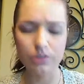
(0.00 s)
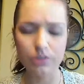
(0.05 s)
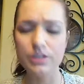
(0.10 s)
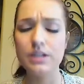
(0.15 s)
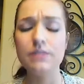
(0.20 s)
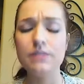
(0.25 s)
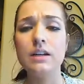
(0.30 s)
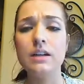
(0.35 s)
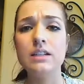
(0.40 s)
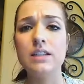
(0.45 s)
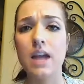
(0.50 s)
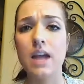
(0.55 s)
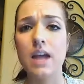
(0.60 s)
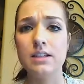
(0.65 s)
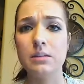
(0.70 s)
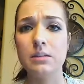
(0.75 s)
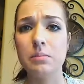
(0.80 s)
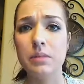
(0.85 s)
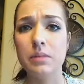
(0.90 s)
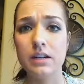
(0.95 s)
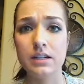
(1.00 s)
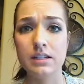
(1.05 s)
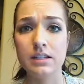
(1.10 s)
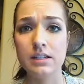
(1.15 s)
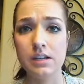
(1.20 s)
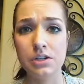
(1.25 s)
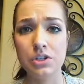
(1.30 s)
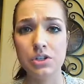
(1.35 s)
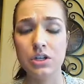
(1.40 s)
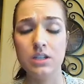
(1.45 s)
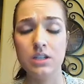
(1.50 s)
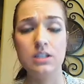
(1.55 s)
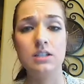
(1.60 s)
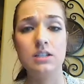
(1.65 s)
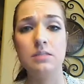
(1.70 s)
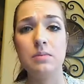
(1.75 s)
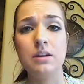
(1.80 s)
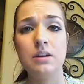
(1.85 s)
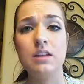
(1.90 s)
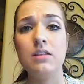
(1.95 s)
Their defense hasn't been as stingy
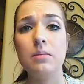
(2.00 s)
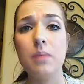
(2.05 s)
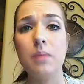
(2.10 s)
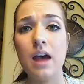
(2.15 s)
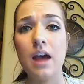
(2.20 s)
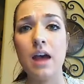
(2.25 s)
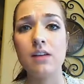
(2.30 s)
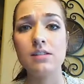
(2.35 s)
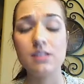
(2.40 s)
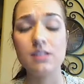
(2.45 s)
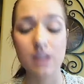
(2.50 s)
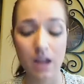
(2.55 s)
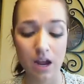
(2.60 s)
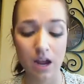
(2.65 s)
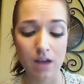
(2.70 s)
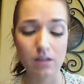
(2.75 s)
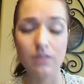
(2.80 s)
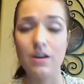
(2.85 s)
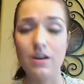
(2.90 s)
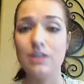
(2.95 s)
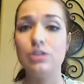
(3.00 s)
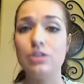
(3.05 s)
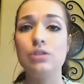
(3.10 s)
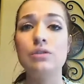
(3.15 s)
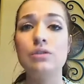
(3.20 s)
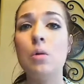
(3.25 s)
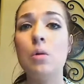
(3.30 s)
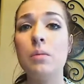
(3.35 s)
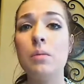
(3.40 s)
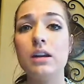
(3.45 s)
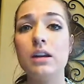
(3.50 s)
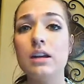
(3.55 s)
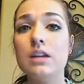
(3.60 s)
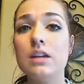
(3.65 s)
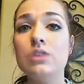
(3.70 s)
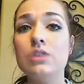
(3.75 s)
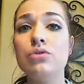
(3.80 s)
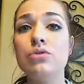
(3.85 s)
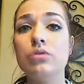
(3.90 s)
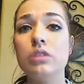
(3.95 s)
as it's been in the past. And they've had so many
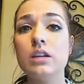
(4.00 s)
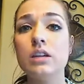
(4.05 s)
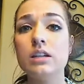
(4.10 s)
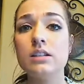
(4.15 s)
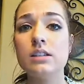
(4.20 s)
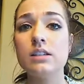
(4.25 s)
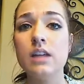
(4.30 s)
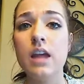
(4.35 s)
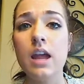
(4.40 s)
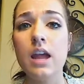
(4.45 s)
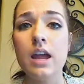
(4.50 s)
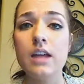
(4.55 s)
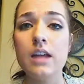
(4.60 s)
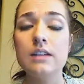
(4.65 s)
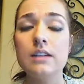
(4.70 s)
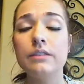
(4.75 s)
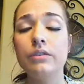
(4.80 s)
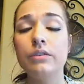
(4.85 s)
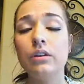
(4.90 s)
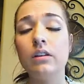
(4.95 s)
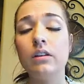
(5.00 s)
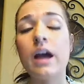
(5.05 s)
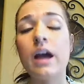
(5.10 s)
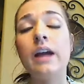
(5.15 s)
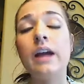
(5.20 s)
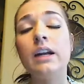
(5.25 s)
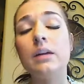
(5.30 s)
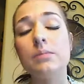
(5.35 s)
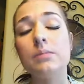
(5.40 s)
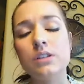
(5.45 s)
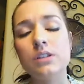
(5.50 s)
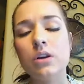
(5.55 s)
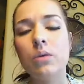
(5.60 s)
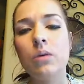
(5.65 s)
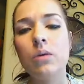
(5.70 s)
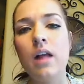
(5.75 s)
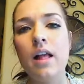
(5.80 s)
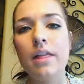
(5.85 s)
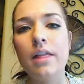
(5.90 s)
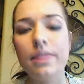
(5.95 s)
injuries in different lineups.
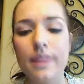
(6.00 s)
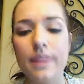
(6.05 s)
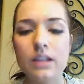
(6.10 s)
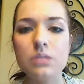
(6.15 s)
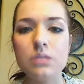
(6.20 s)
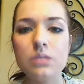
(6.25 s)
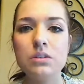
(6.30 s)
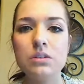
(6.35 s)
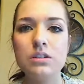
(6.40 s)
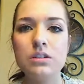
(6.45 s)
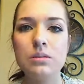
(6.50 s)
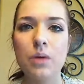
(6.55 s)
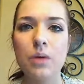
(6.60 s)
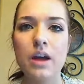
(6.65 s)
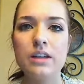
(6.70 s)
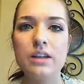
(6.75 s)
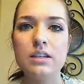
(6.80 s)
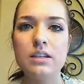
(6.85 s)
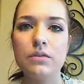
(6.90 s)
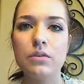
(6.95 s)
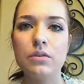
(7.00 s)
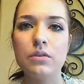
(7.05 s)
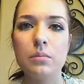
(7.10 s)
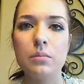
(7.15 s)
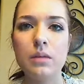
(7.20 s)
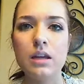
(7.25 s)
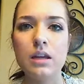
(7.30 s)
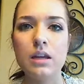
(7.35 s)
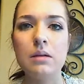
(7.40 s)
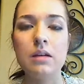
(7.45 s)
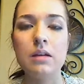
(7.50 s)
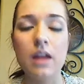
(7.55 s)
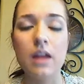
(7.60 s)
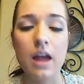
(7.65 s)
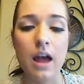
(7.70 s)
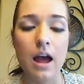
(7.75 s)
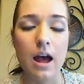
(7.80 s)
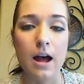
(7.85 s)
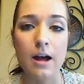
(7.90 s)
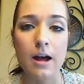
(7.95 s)
So that's what's surprising for
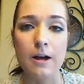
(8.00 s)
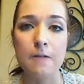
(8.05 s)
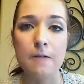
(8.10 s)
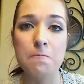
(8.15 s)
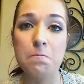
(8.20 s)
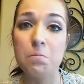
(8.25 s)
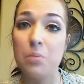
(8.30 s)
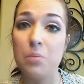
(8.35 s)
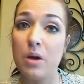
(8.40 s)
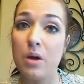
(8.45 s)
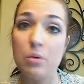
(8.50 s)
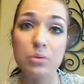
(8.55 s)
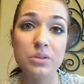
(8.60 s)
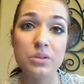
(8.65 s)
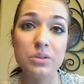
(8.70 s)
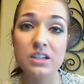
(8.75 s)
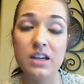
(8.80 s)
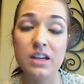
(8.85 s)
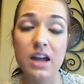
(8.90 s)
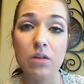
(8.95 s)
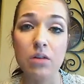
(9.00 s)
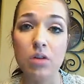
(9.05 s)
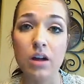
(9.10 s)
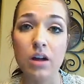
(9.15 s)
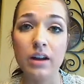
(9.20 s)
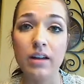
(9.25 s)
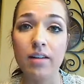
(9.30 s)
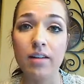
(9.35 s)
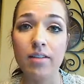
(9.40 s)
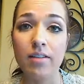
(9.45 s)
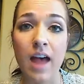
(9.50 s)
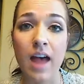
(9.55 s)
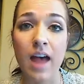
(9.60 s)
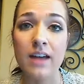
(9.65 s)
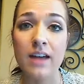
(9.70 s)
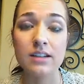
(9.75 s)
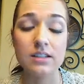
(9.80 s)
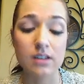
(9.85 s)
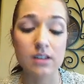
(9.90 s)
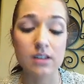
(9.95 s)
me. But we'll see how long it
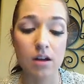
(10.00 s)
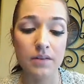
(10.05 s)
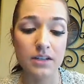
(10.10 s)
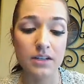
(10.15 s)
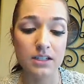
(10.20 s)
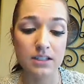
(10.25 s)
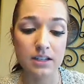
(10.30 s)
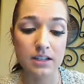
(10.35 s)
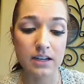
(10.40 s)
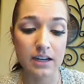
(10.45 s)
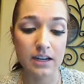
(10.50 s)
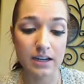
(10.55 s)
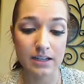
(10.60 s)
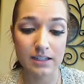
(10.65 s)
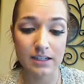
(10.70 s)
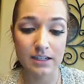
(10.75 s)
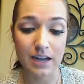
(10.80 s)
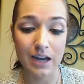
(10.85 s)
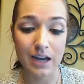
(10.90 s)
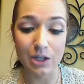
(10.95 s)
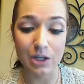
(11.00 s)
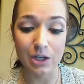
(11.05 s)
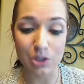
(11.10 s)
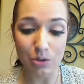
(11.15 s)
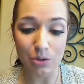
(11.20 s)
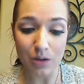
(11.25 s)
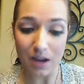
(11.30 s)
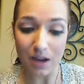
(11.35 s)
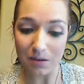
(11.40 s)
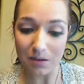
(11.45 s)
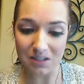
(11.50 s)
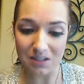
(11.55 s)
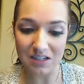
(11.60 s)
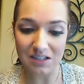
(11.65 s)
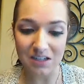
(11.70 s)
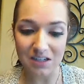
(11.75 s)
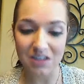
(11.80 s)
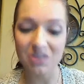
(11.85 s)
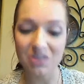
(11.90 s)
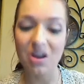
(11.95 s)
lasts. Obviously, it's an 82-game
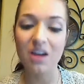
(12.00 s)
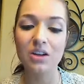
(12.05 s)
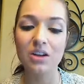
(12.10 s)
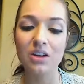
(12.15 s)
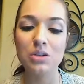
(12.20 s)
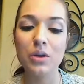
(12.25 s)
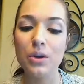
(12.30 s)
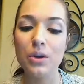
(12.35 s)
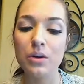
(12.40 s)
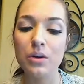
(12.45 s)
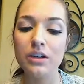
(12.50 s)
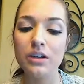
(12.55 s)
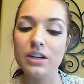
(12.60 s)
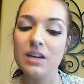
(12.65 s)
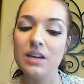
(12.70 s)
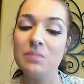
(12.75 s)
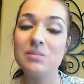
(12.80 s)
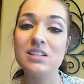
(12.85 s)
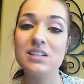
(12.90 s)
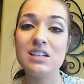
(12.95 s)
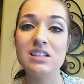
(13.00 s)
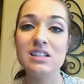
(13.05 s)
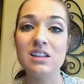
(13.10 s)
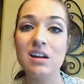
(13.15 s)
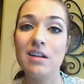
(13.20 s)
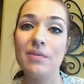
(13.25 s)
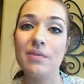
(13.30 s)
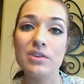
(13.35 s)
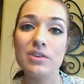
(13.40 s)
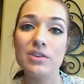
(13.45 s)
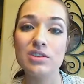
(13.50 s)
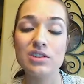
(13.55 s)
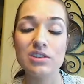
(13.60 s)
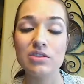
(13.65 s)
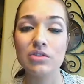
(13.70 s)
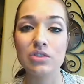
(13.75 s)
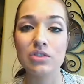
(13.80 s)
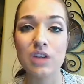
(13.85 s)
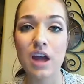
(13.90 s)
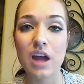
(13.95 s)
season, not a 21-game season, and
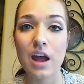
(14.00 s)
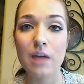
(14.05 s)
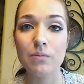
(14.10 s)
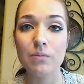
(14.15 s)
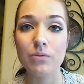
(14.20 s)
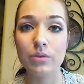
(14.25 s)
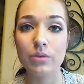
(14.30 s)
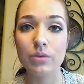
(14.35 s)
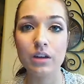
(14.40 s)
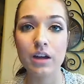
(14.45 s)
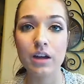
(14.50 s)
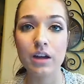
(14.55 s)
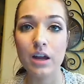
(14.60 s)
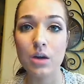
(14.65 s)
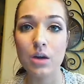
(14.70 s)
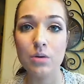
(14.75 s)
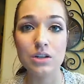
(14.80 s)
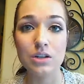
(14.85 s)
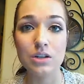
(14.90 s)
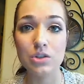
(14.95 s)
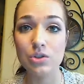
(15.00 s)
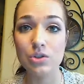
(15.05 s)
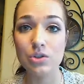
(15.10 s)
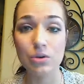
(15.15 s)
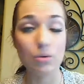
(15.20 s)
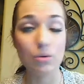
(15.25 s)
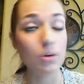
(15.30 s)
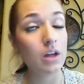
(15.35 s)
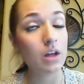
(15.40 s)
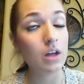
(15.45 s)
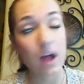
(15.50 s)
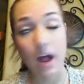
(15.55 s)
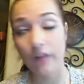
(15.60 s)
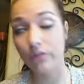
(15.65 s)
there's still time for the Coyotes to